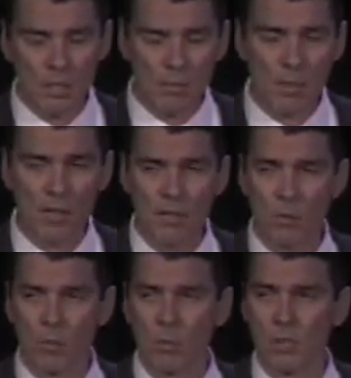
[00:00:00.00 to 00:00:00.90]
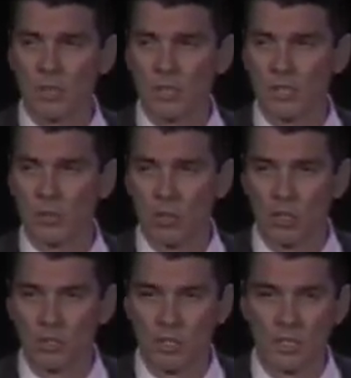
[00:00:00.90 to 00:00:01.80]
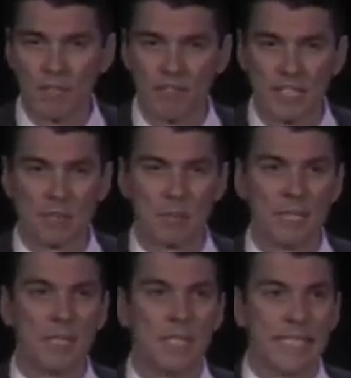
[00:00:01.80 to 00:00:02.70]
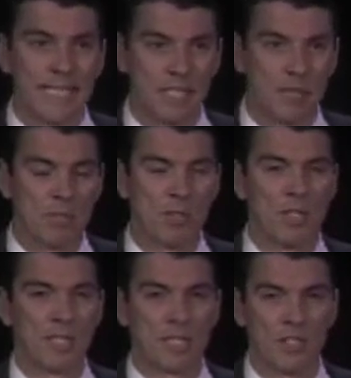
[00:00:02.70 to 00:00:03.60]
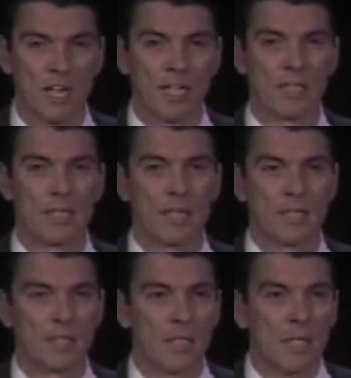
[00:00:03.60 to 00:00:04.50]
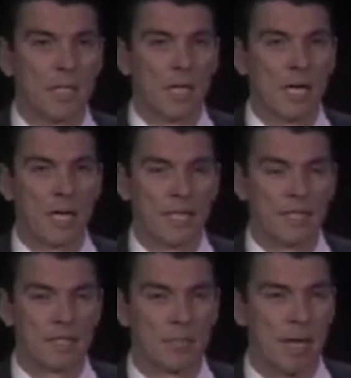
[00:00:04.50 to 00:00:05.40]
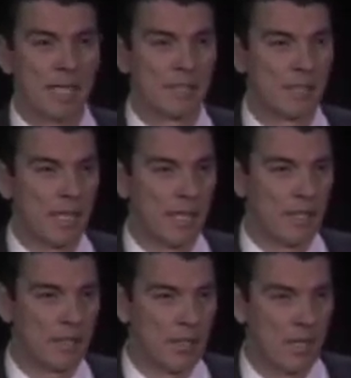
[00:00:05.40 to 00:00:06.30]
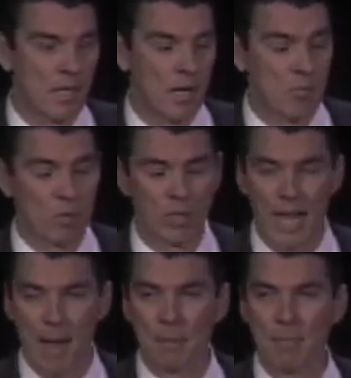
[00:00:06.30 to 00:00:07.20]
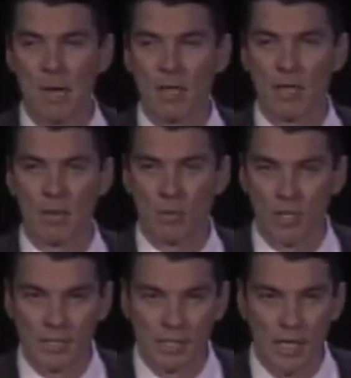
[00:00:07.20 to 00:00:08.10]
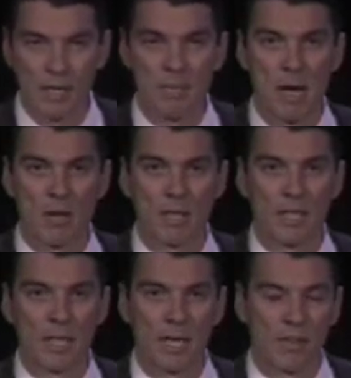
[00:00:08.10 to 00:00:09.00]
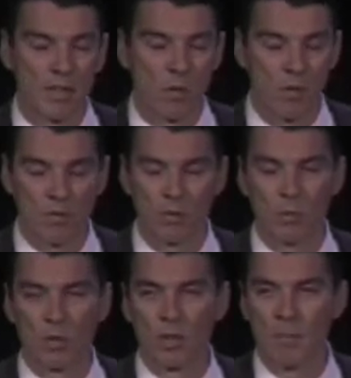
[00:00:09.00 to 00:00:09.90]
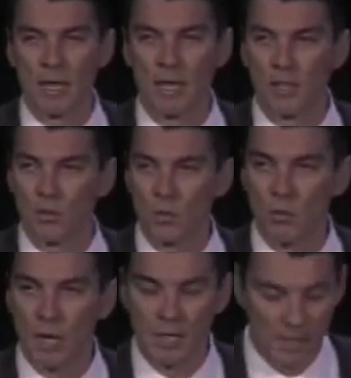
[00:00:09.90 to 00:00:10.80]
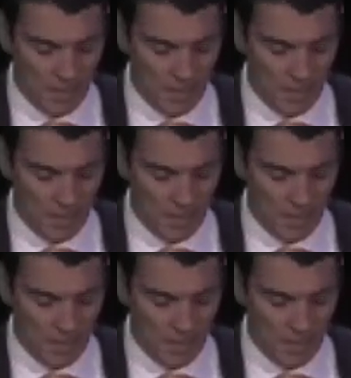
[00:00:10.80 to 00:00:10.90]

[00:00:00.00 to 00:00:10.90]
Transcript: but I think we're putting the single largest investment in communities in the United States in this space. And I'm really happy about it, I'm really excited about it, and I think hopefully we're going to make it into a great